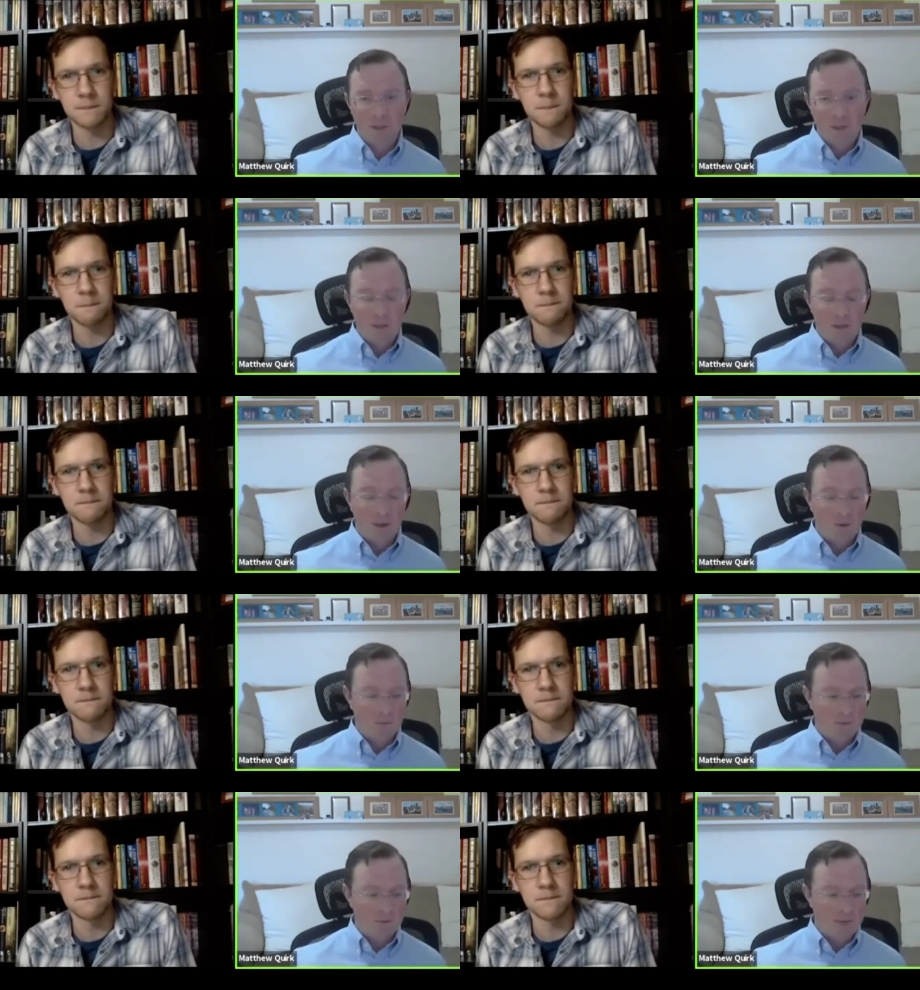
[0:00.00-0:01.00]
Speaker 1: you know,
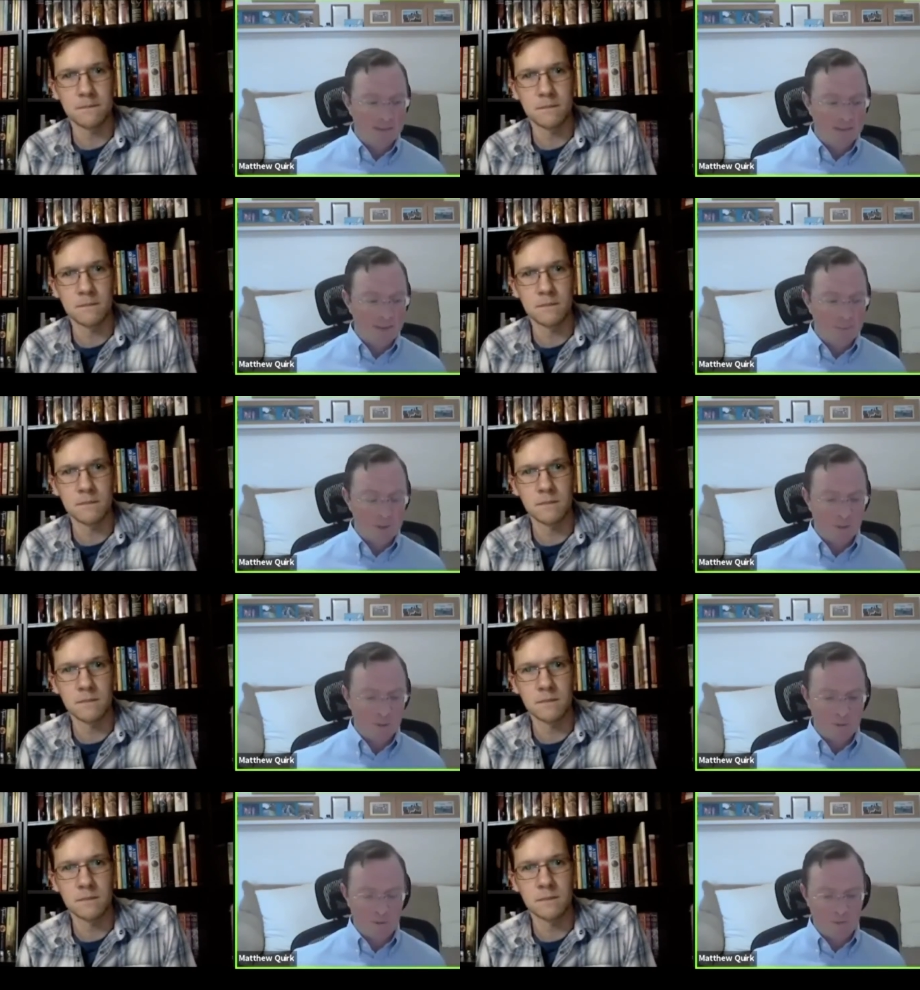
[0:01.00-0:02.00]
next episode
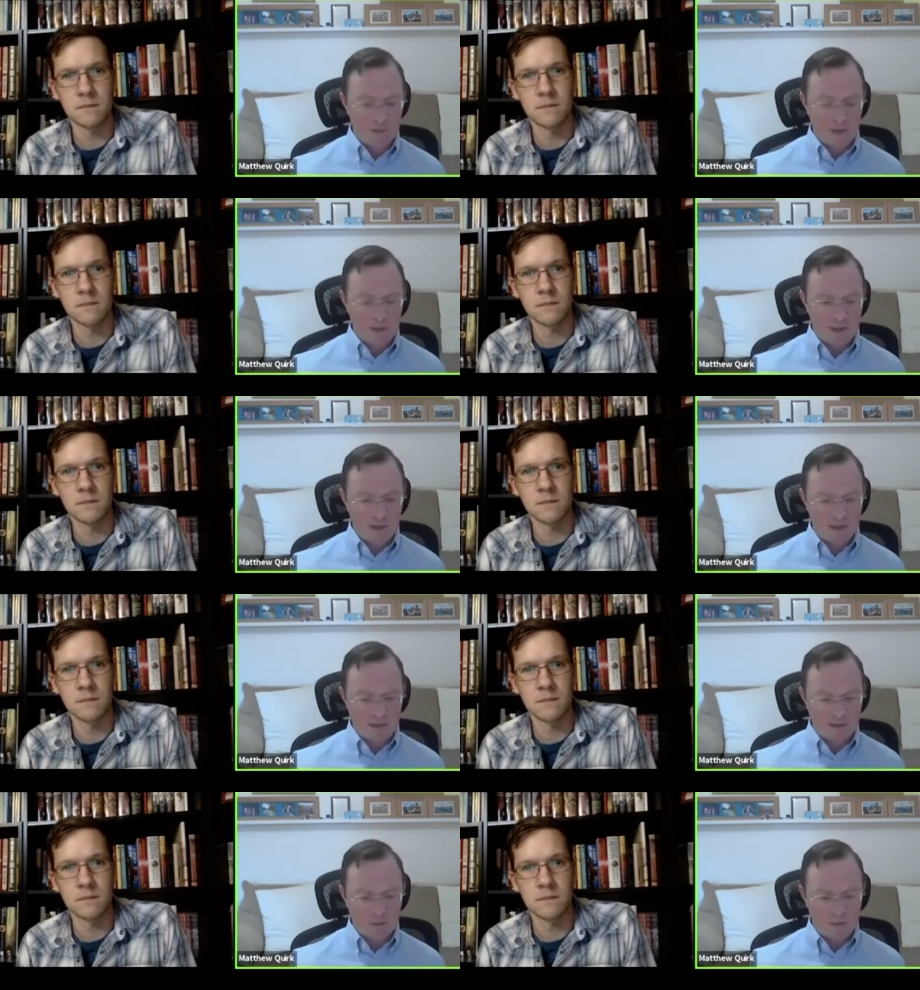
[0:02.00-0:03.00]
sort of thing. I
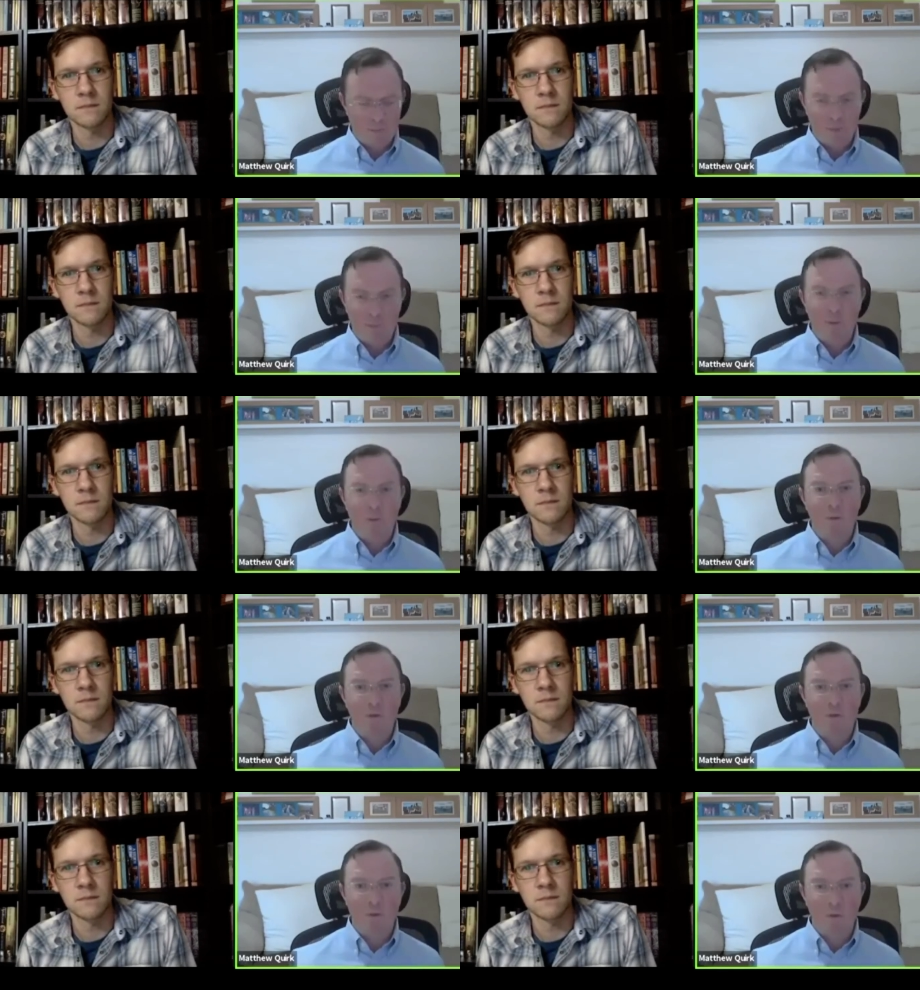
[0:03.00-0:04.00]
know some people who
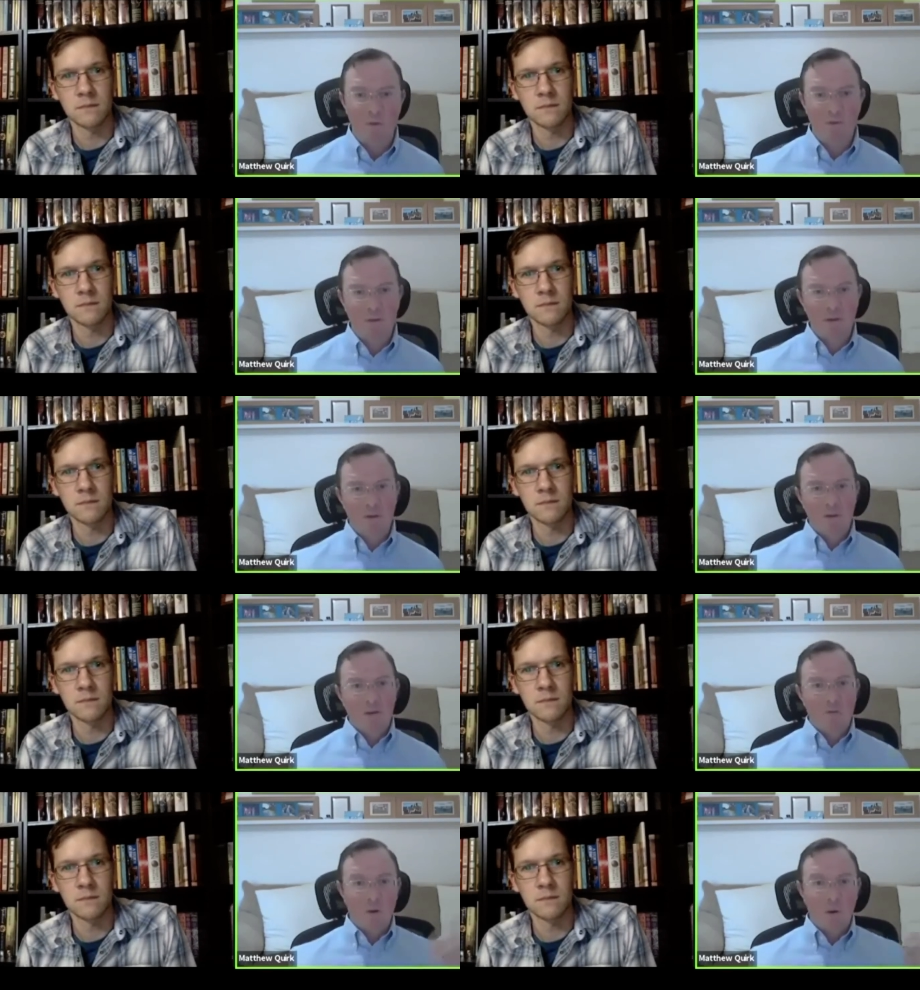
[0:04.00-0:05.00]
consult
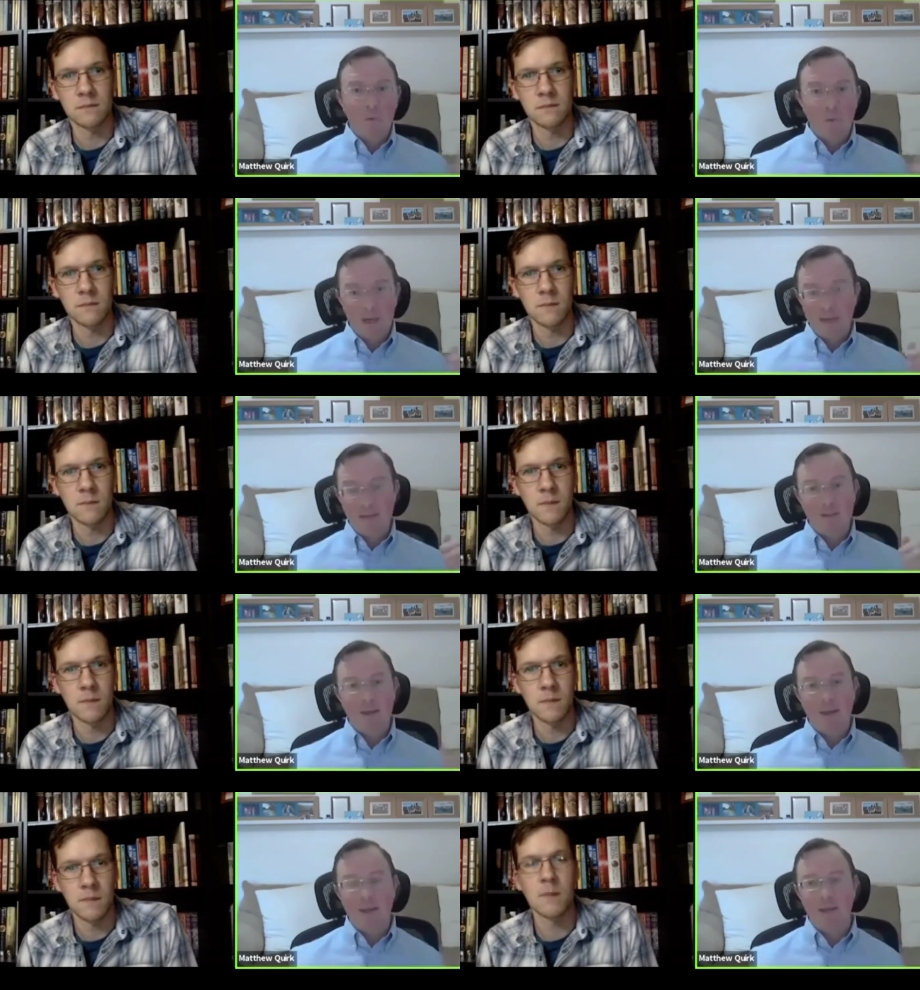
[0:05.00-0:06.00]
for Homeland
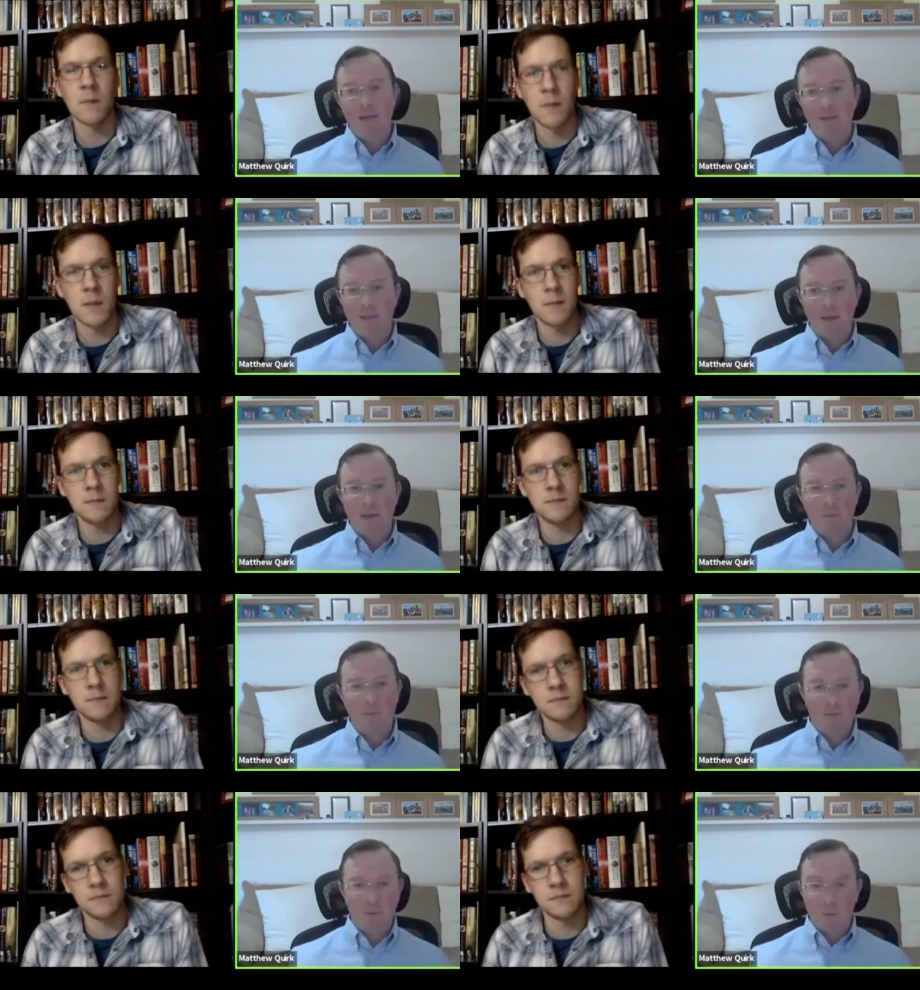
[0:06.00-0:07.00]
and
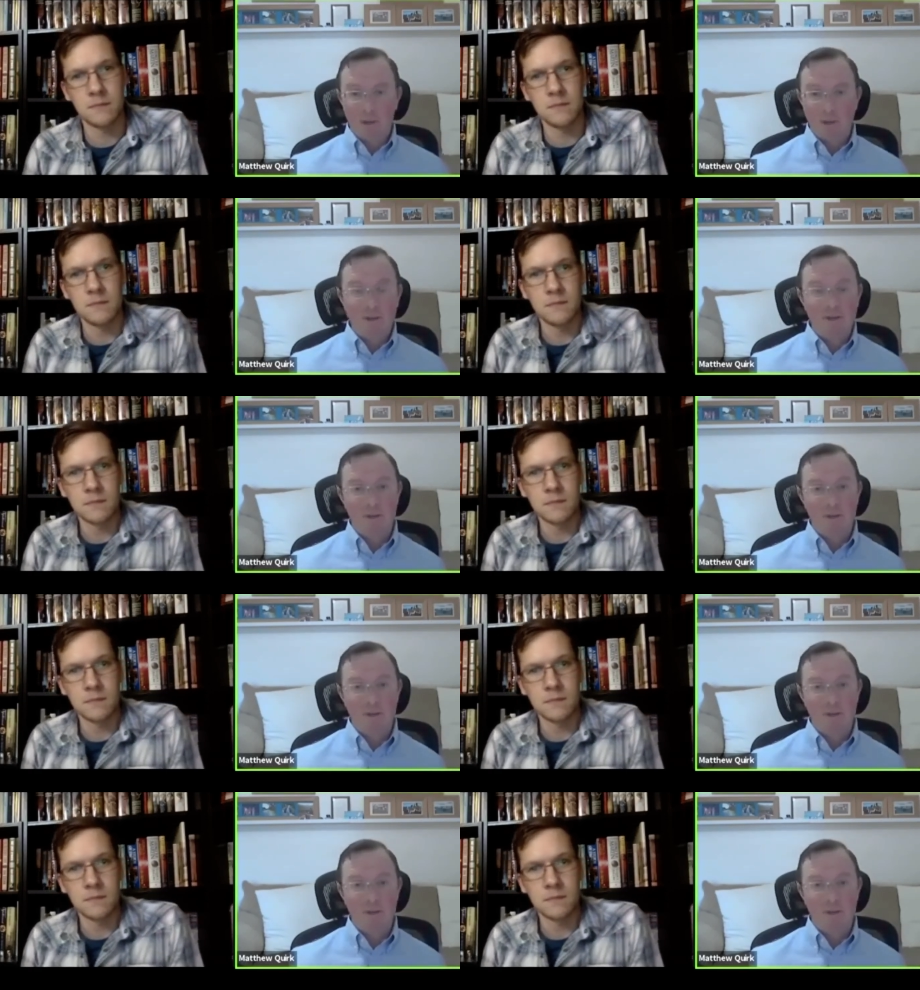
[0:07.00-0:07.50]
like former intelligence